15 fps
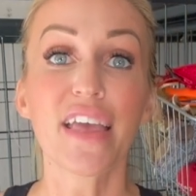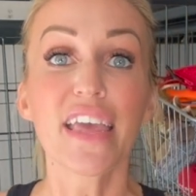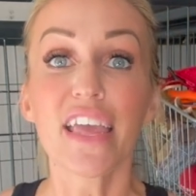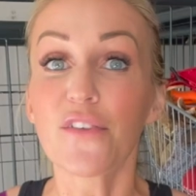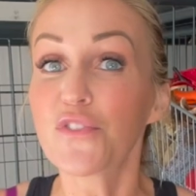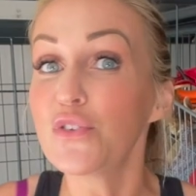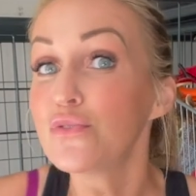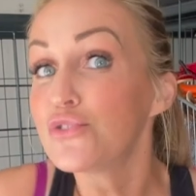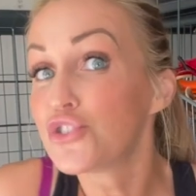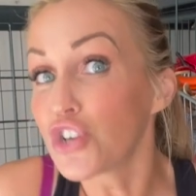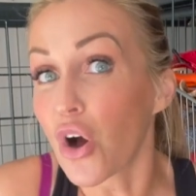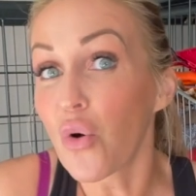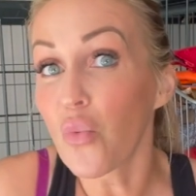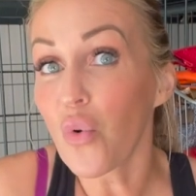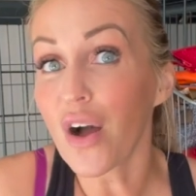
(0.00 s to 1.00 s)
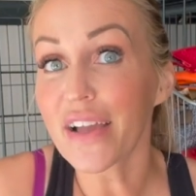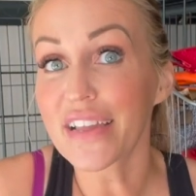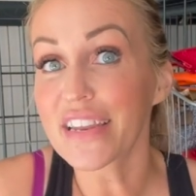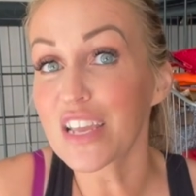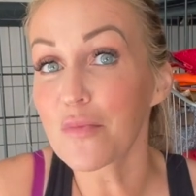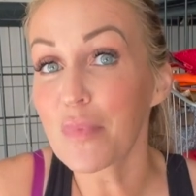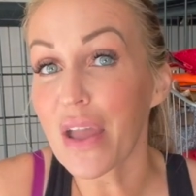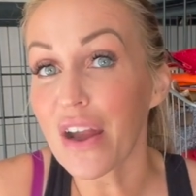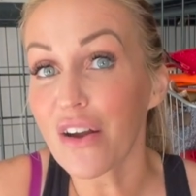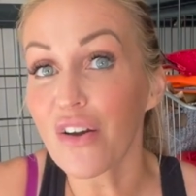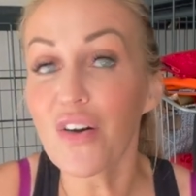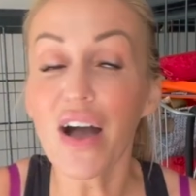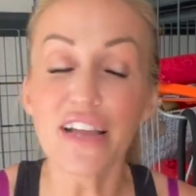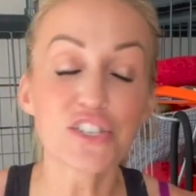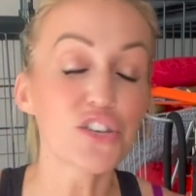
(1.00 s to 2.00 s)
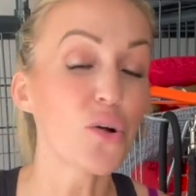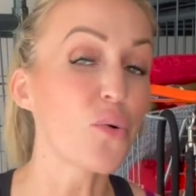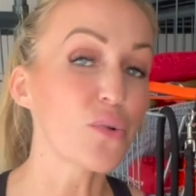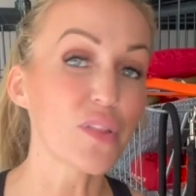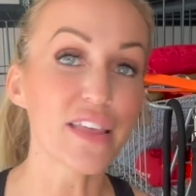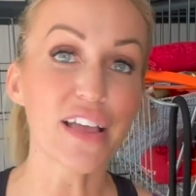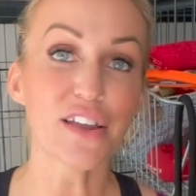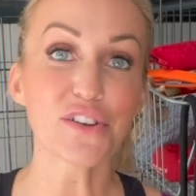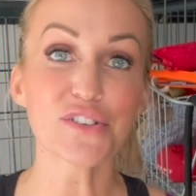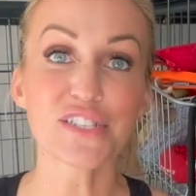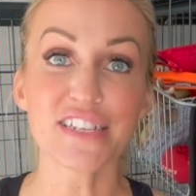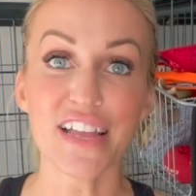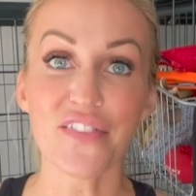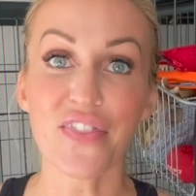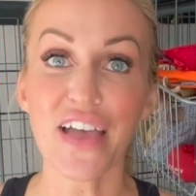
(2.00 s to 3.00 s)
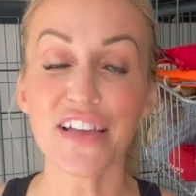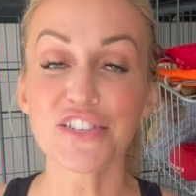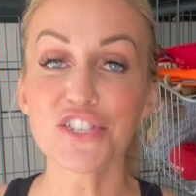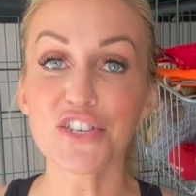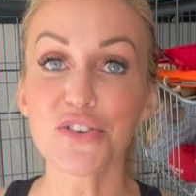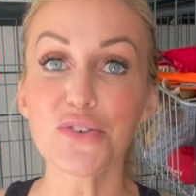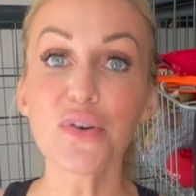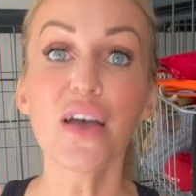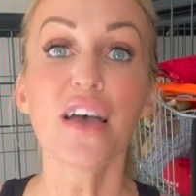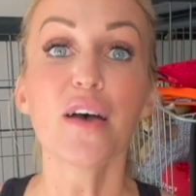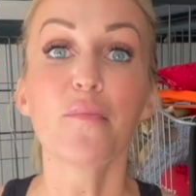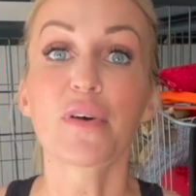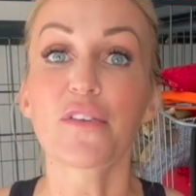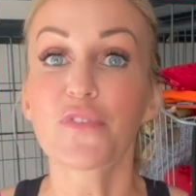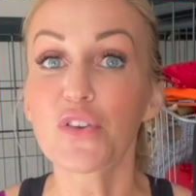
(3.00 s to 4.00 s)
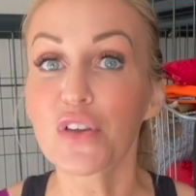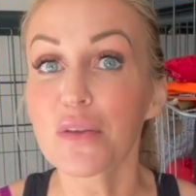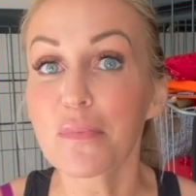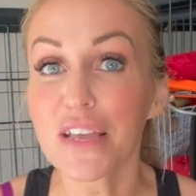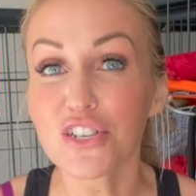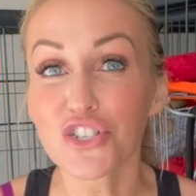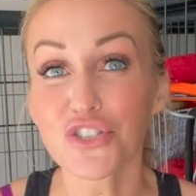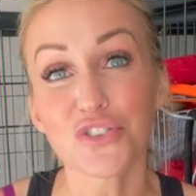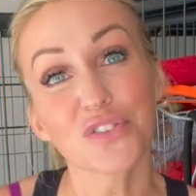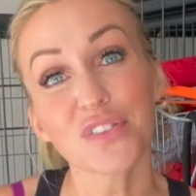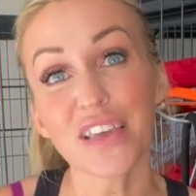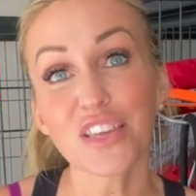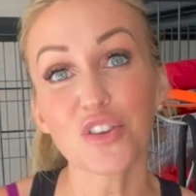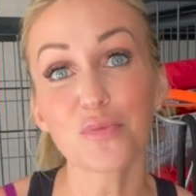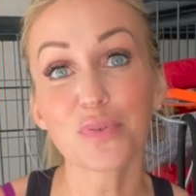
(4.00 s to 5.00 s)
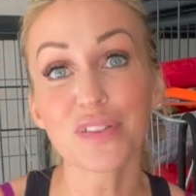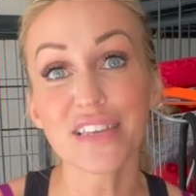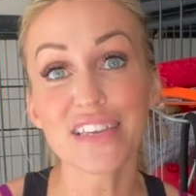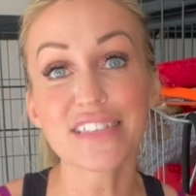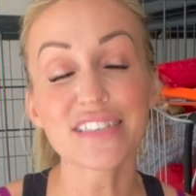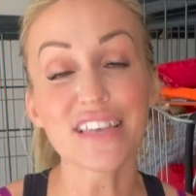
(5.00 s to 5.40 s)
If you don't want any apparel, I totally understand that too. But if you could make sure that you please